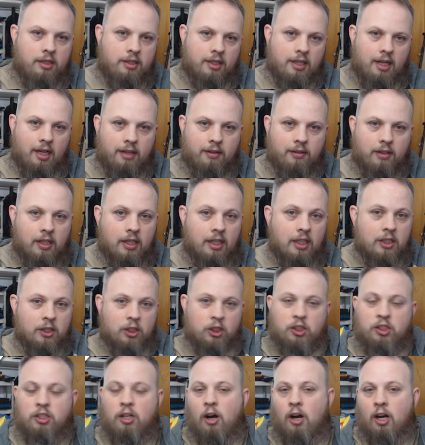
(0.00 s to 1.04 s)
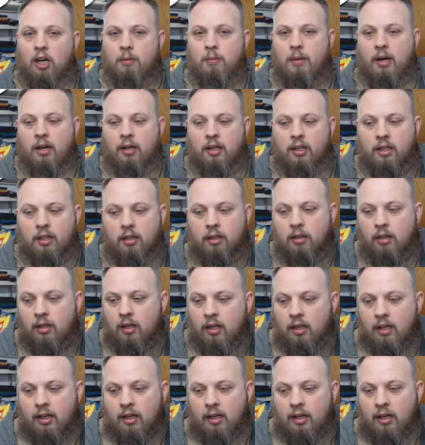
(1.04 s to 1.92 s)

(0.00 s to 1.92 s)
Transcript: to kind of just talk about here,